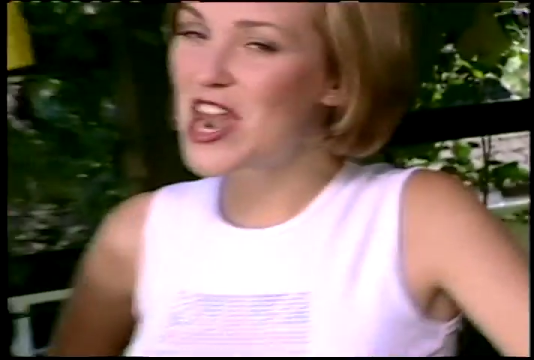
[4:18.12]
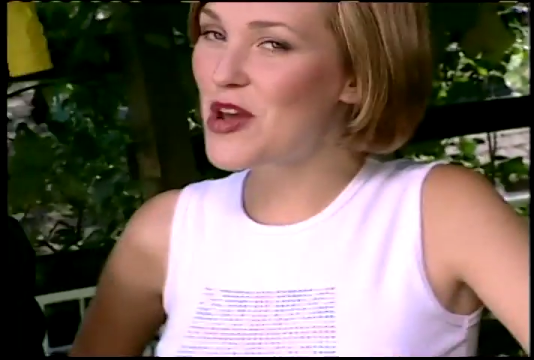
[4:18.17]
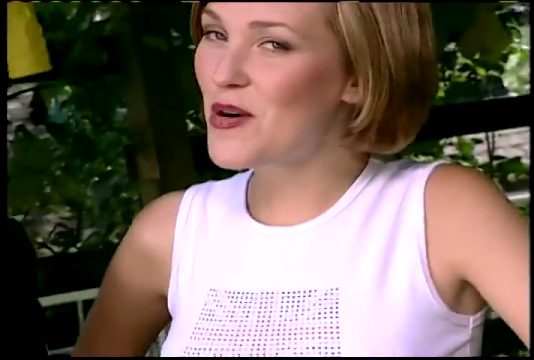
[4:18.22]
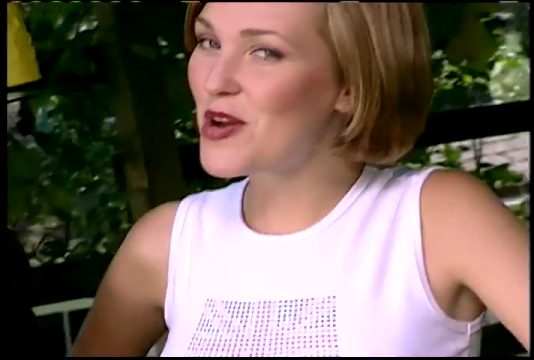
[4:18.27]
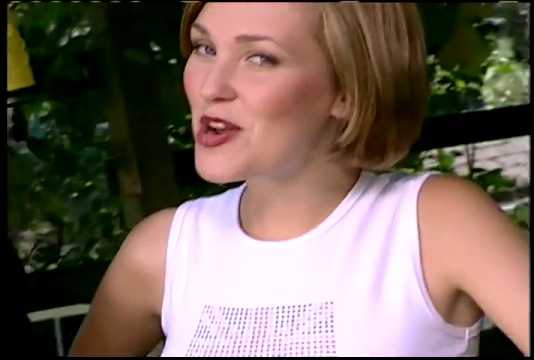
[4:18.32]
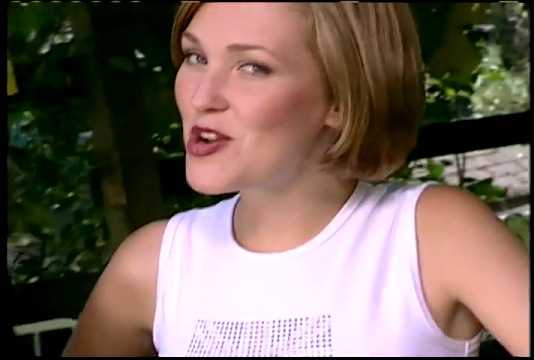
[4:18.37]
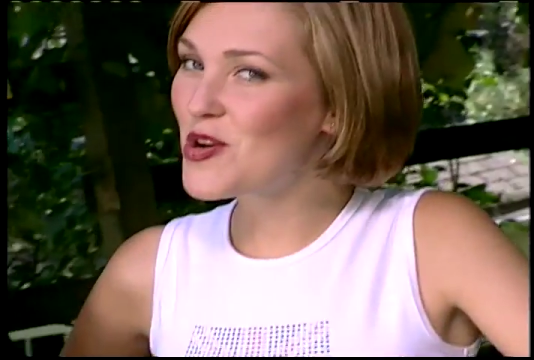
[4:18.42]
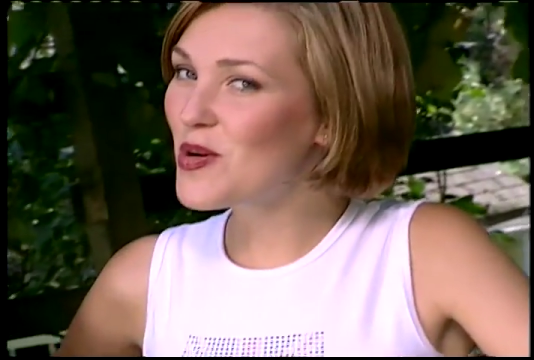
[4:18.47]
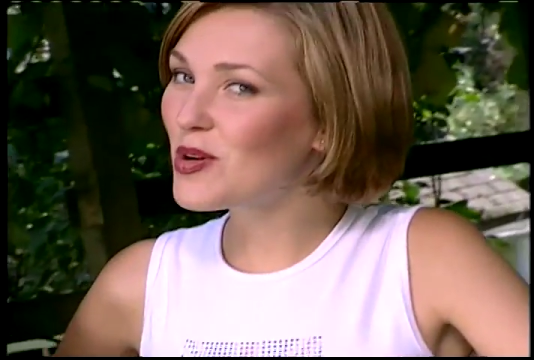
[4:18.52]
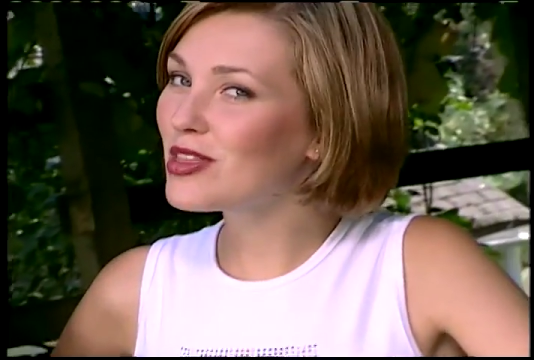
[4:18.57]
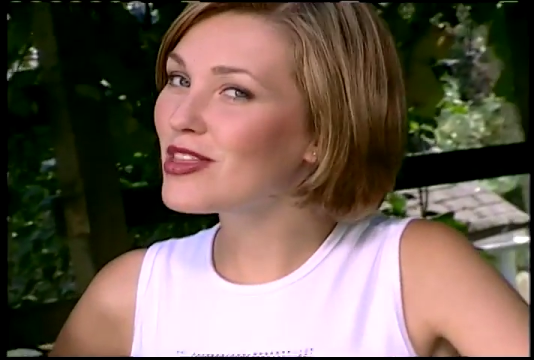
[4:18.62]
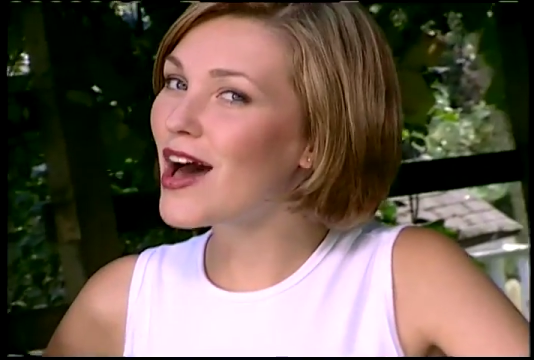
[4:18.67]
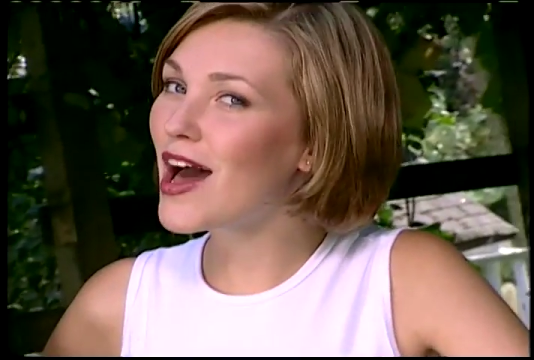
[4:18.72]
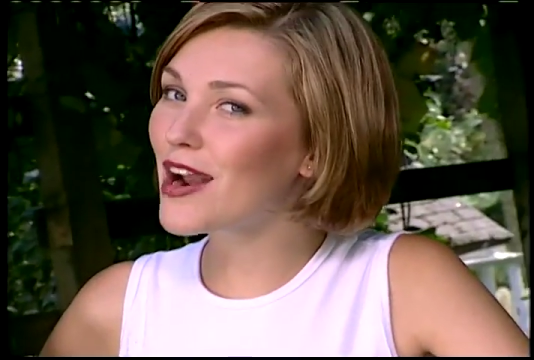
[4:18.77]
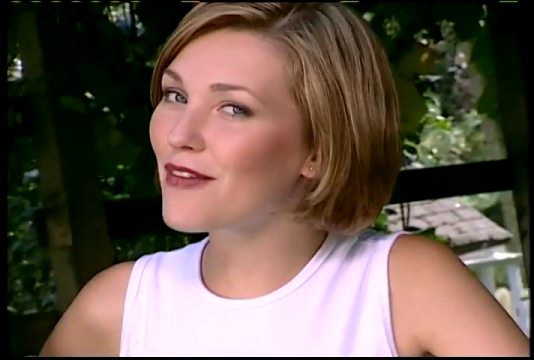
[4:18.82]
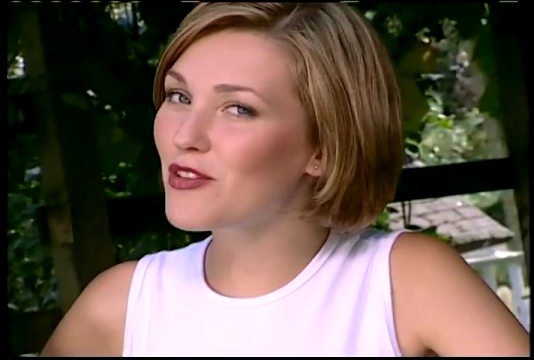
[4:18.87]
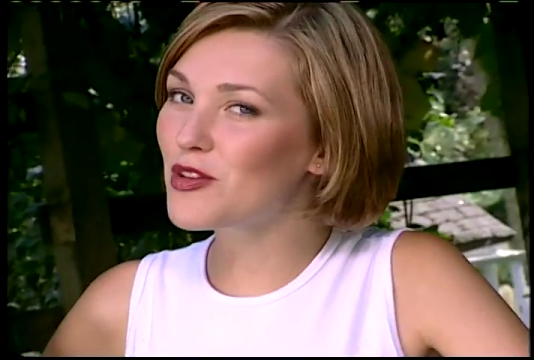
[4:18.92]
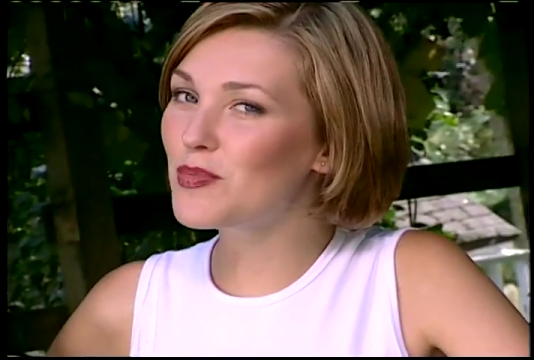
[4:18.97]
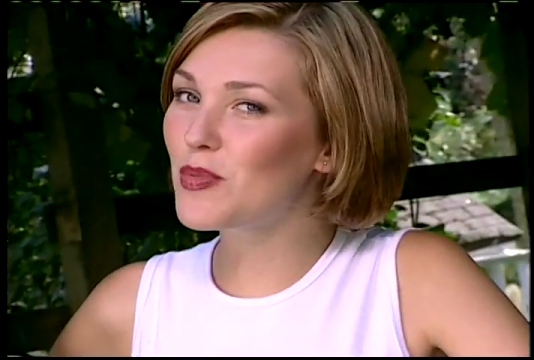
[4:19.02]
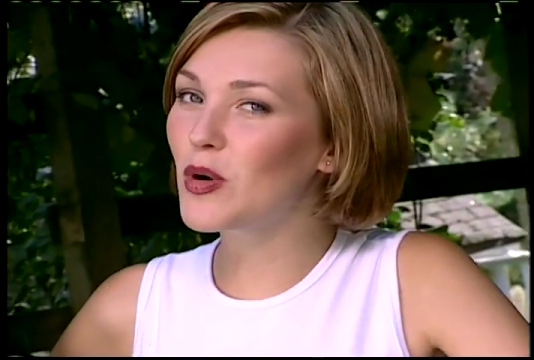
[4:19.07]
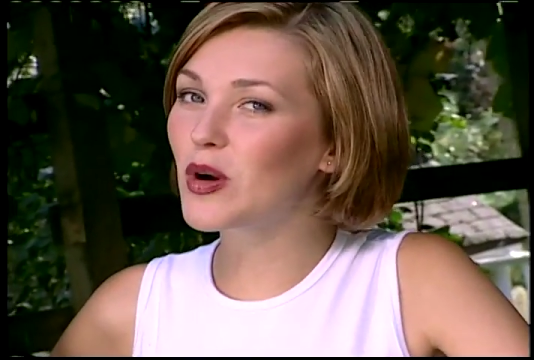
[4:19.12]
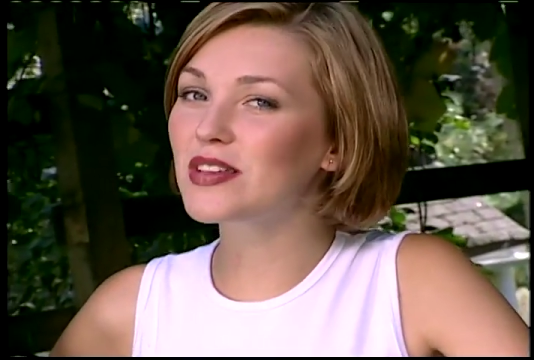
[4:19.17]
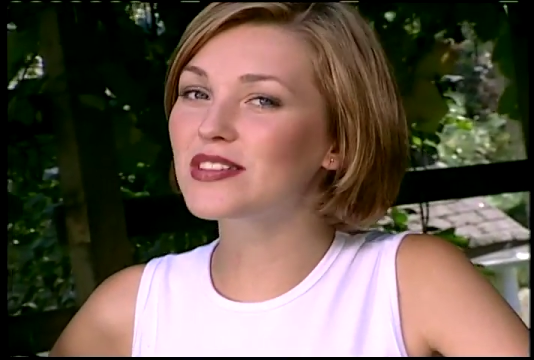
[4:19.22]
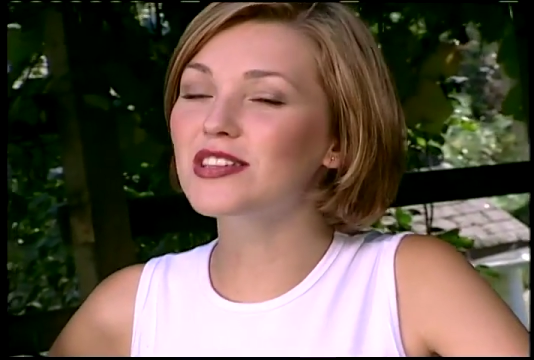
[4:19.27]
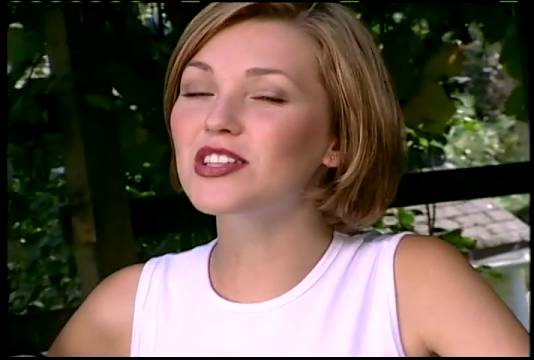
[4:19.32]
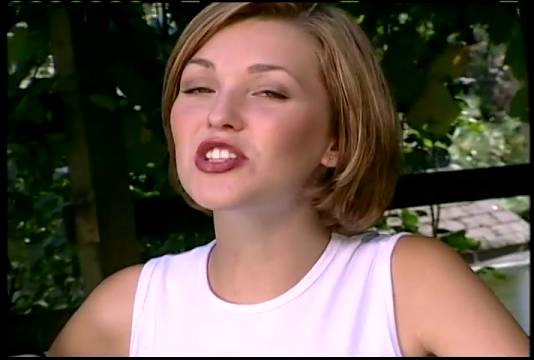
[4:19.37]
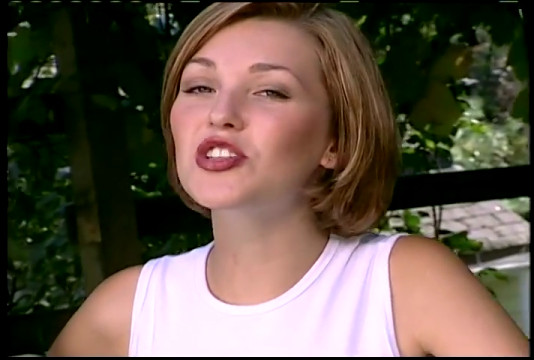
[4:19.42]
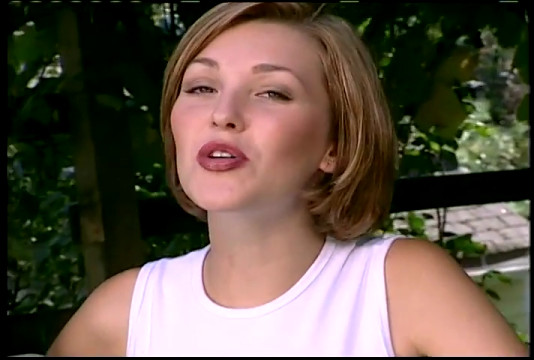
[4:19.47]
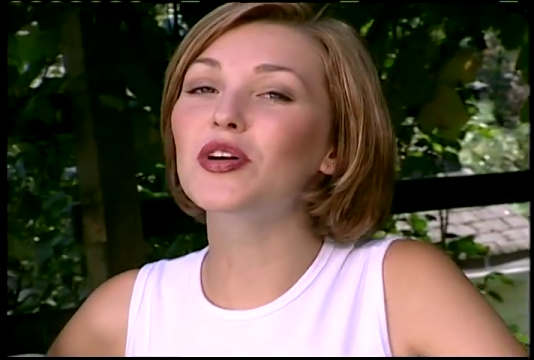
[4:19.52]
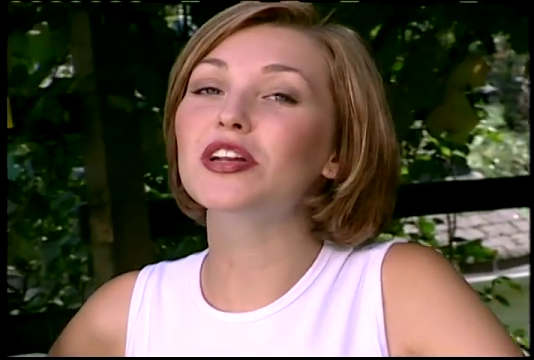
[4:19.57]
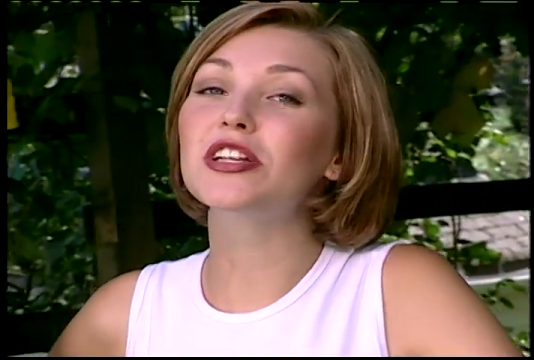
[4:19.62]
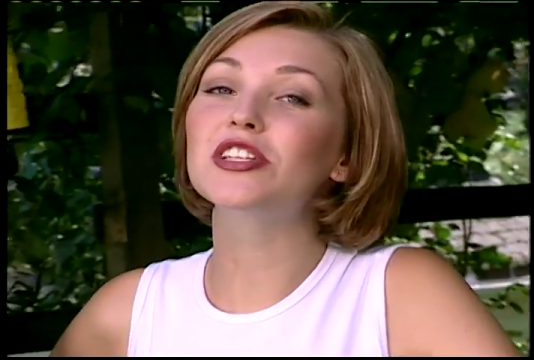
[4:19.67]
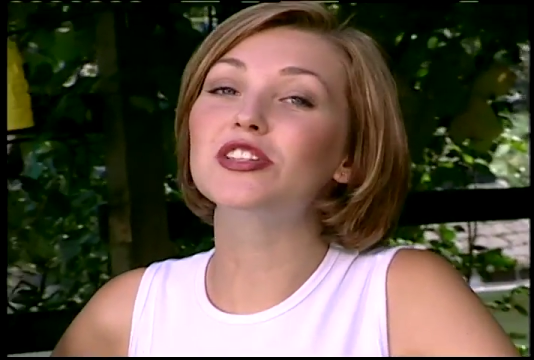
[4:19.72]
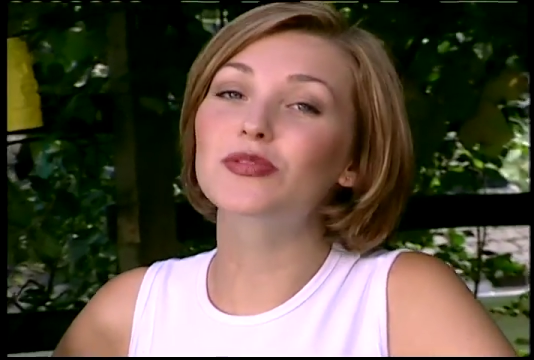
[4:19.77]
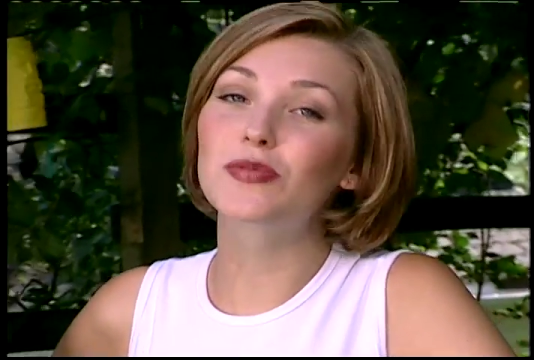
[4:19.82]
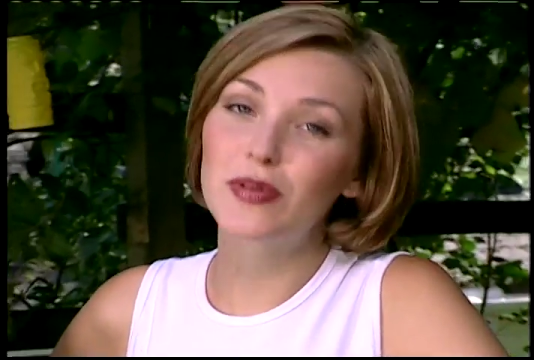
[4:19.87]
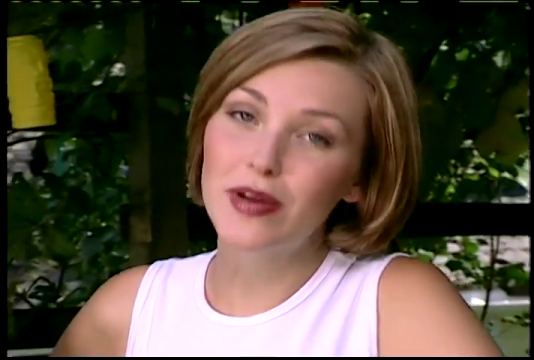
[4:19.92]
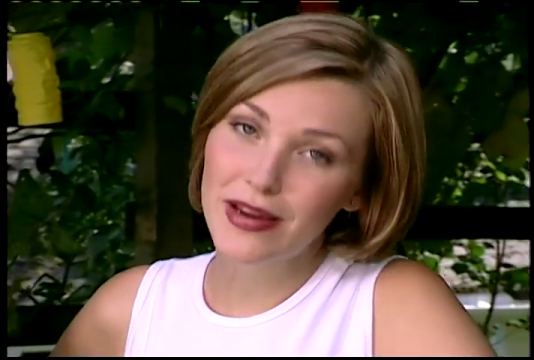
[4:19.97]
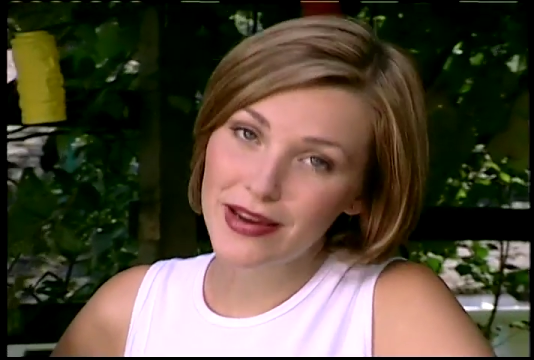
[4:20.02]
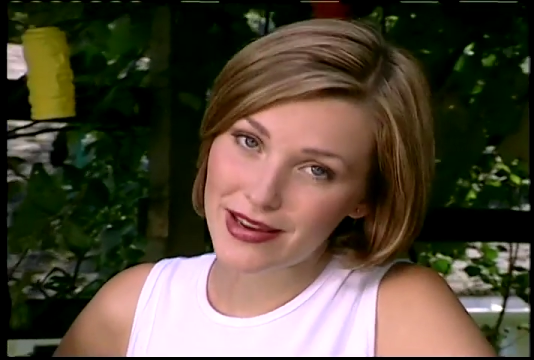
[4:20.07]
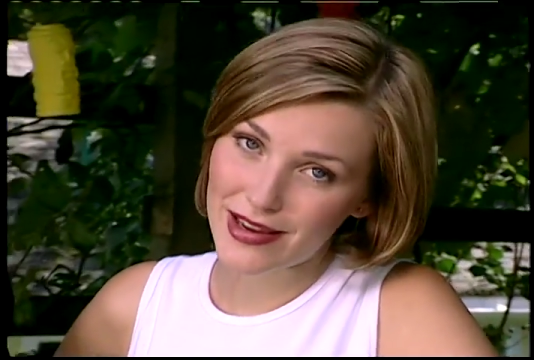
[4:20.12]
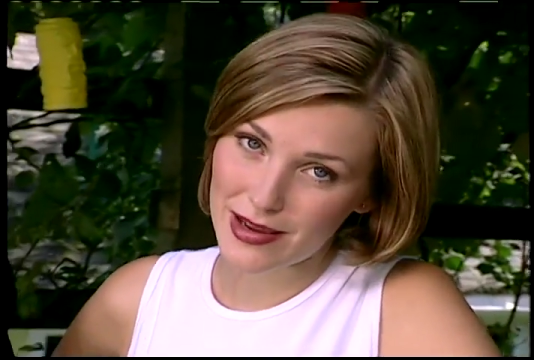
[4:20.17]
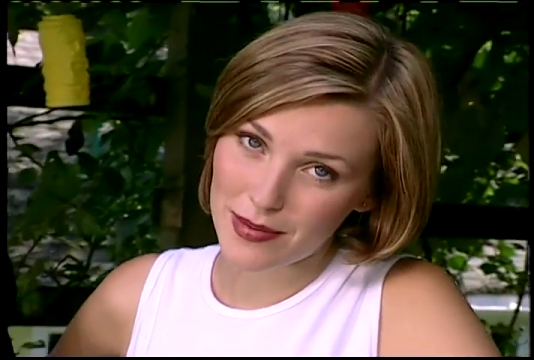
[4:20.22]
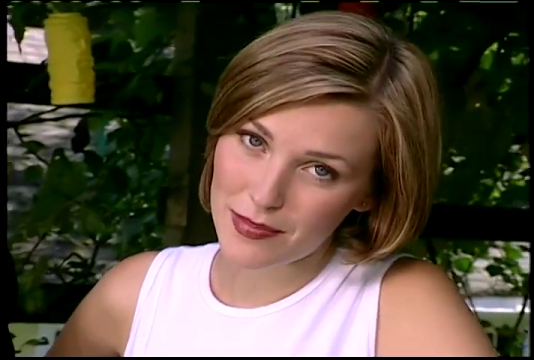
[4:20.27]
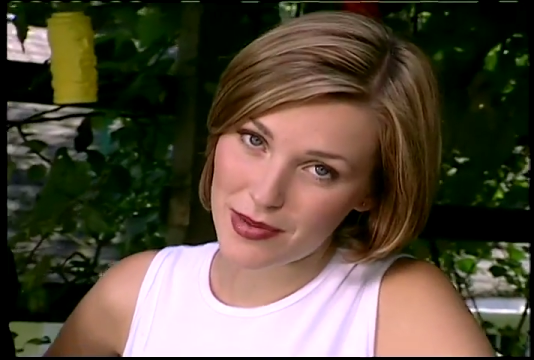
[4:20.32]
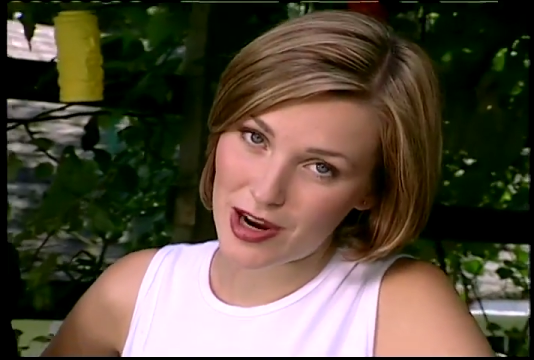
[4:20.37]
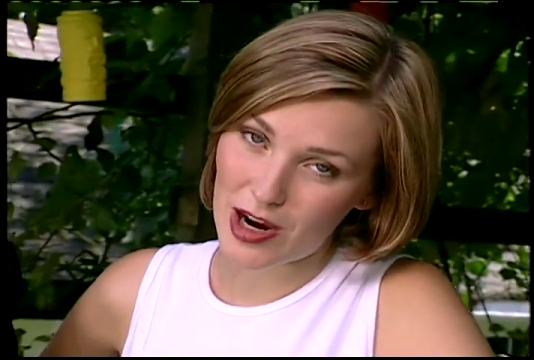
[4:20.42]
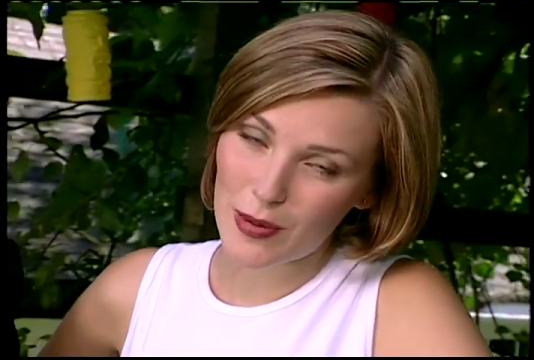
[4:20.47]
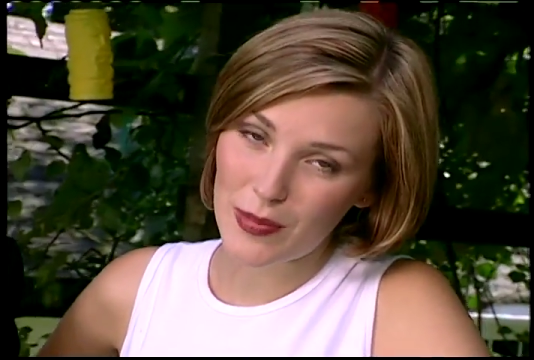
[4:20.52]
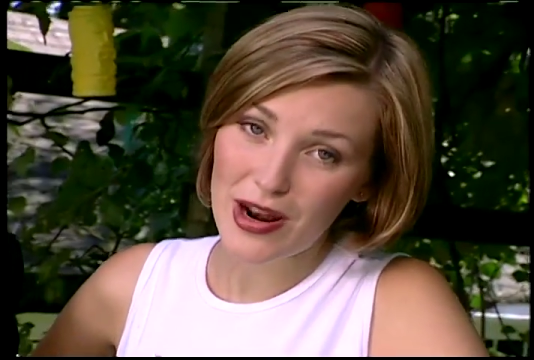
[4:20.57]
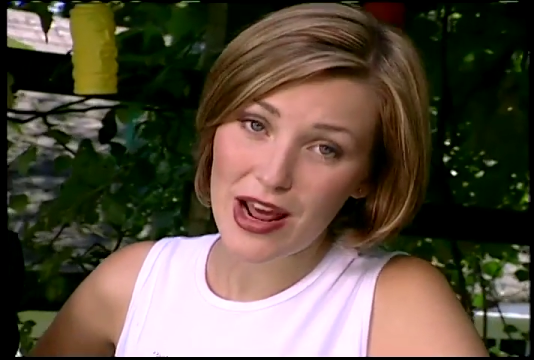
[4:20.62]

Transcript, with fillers: Now, I know a lot of you boys enjoy drinking beer,